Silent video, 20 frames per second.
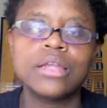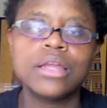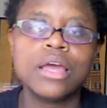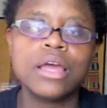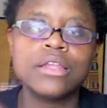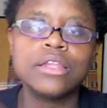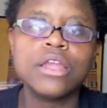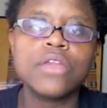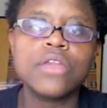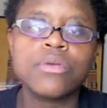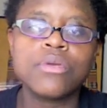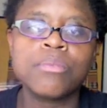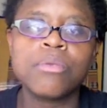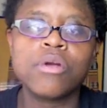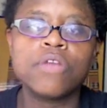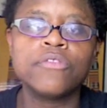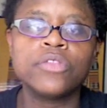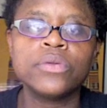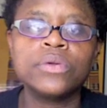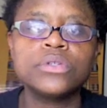another
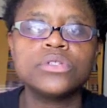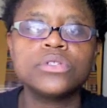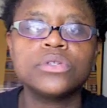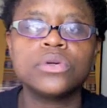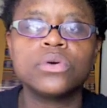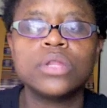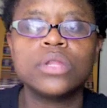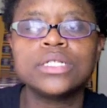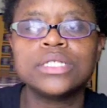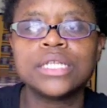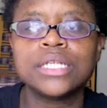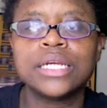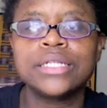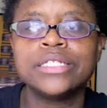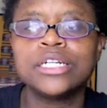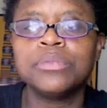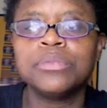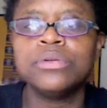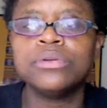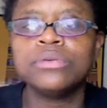more affluent school, let's say
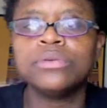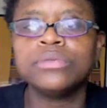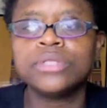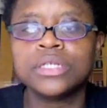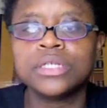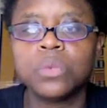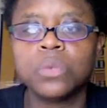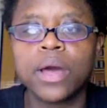W.T.